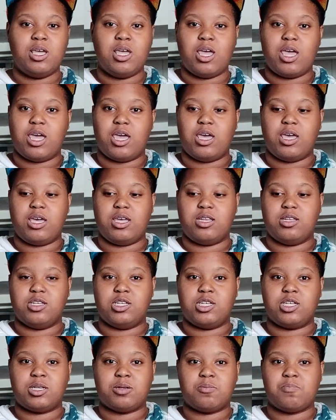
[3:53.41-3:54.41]

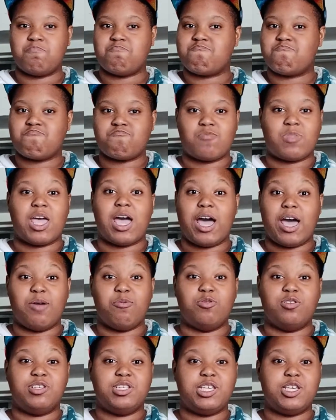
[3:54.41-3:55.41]
And I
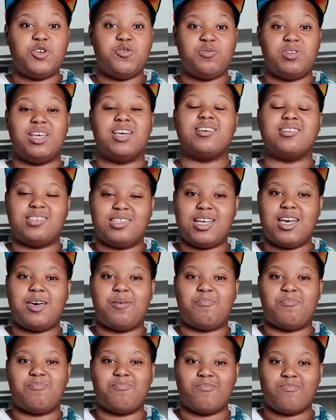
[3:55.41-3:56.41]
will see you next
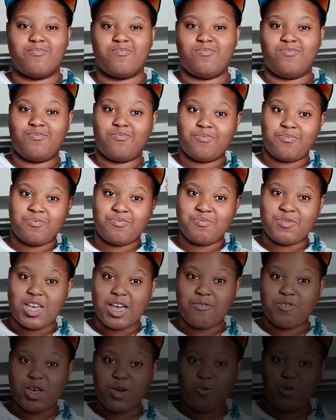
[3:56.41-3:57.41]
time.
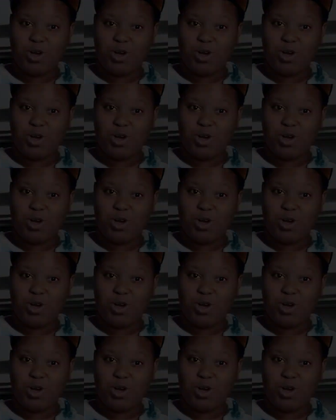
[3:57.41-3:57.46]
Have a good